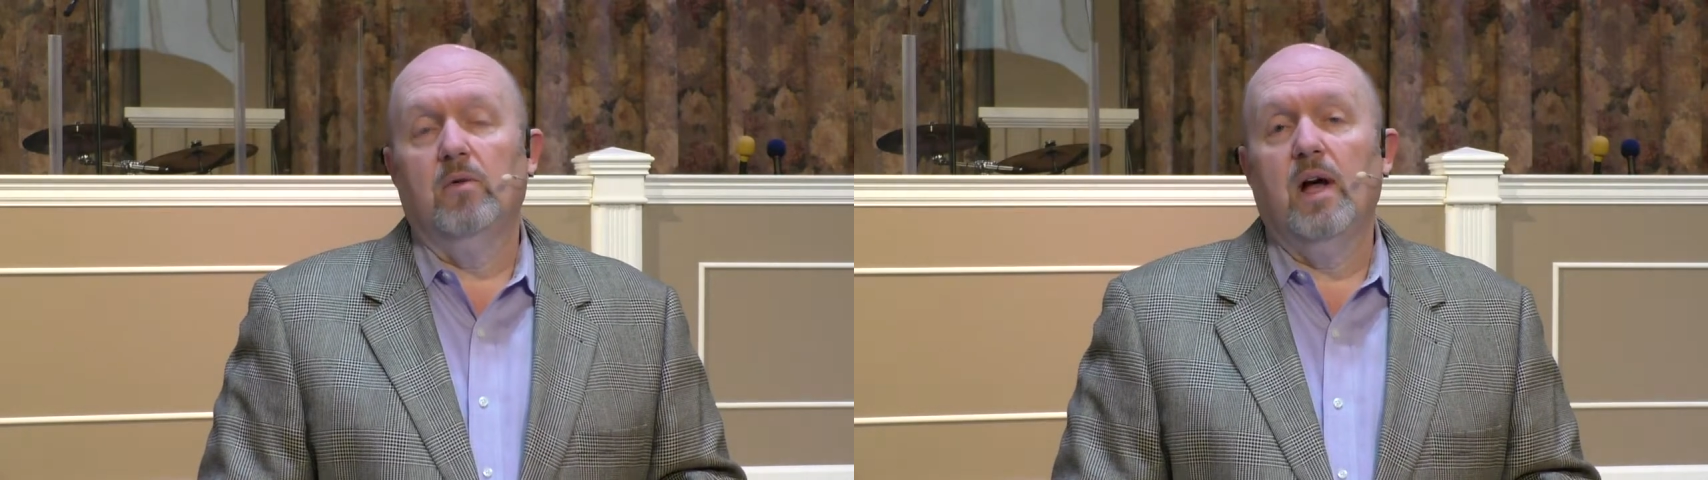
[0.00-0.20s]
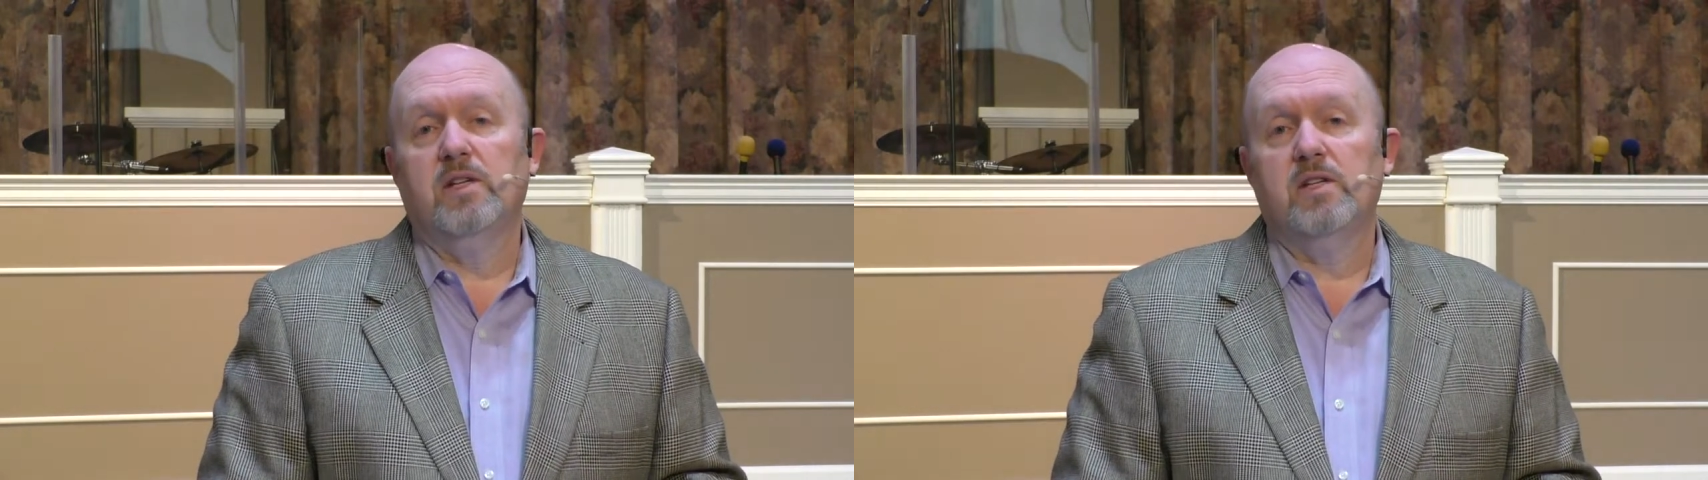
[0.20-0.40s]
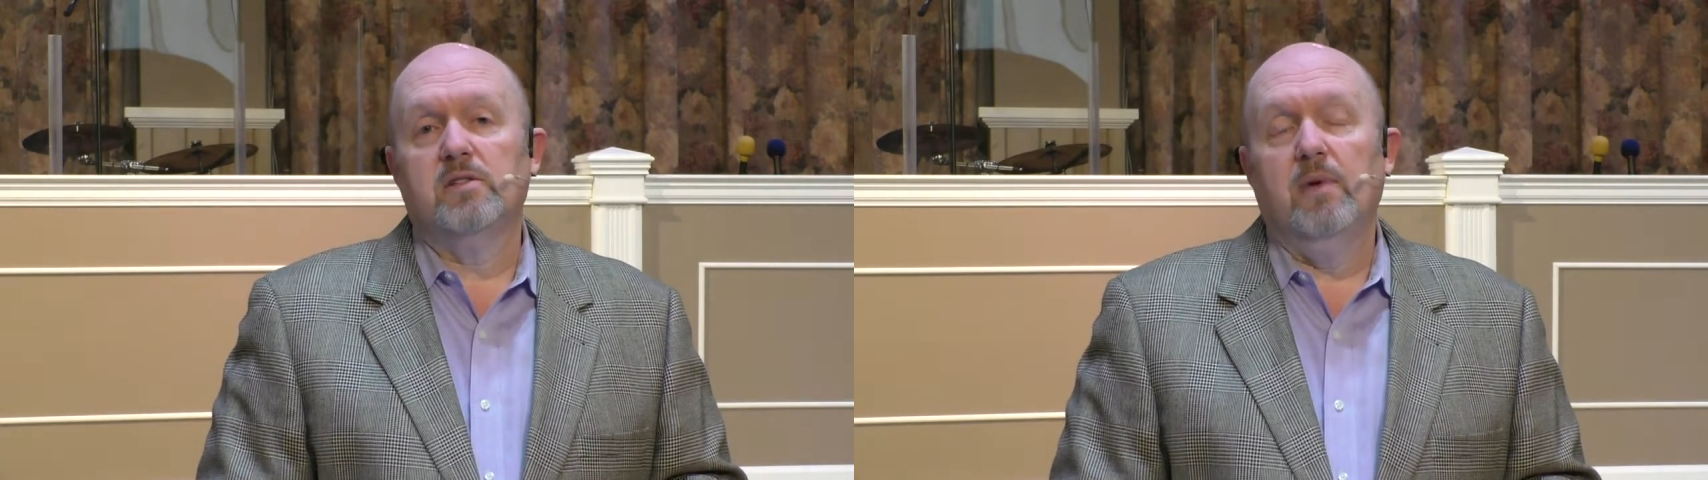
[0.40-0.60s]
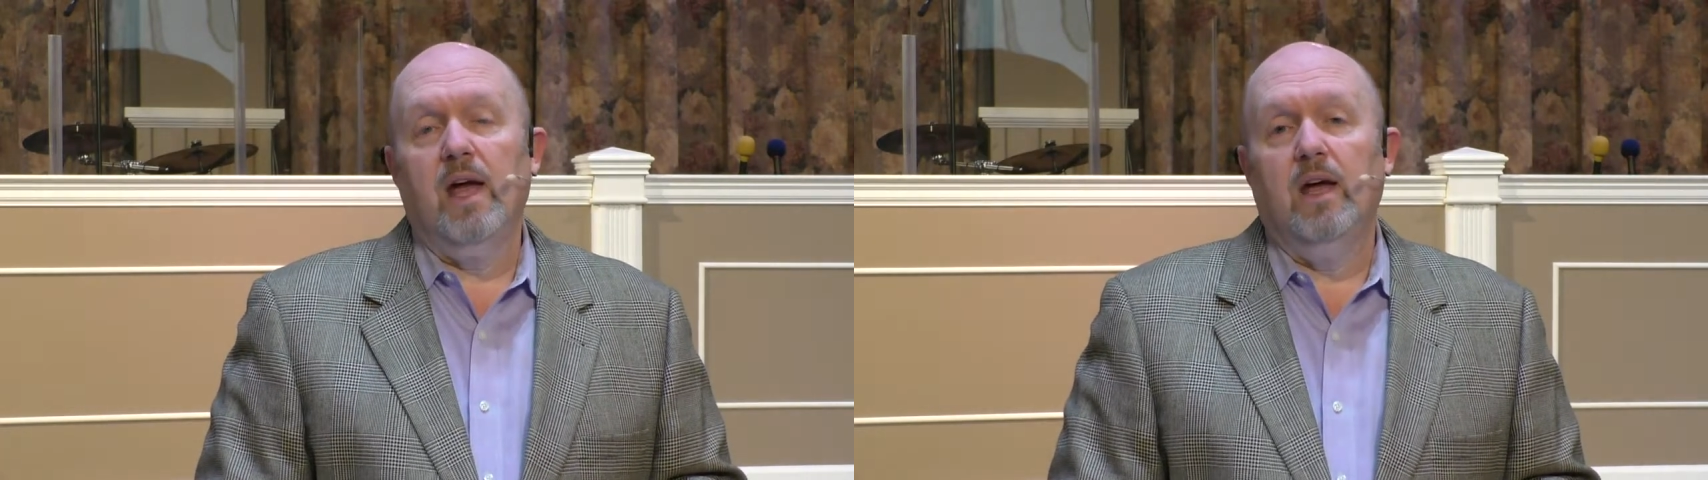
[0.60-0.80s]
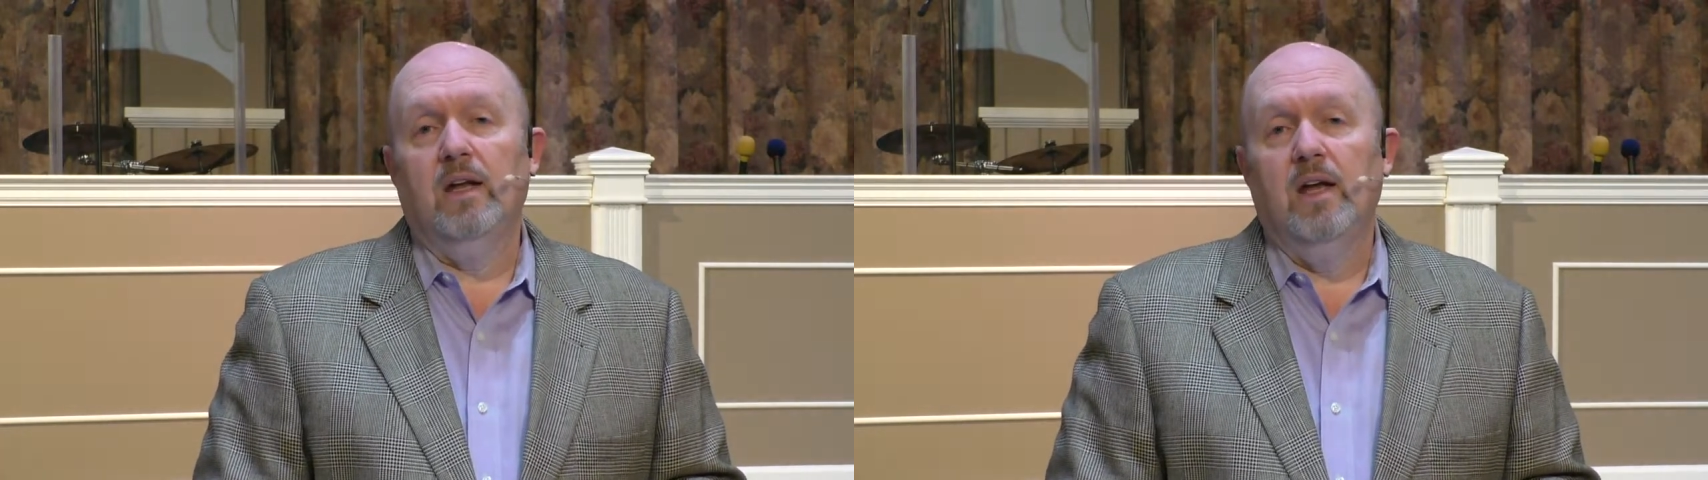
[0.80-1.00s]
a righteous
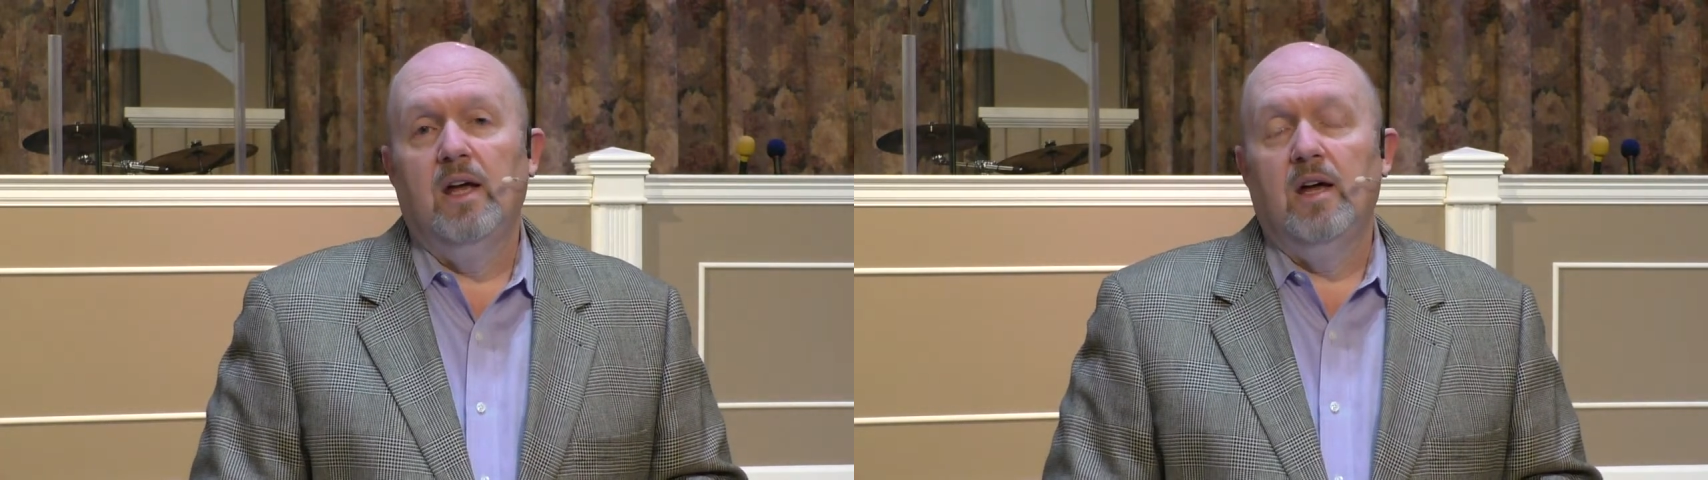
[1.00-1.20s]
man,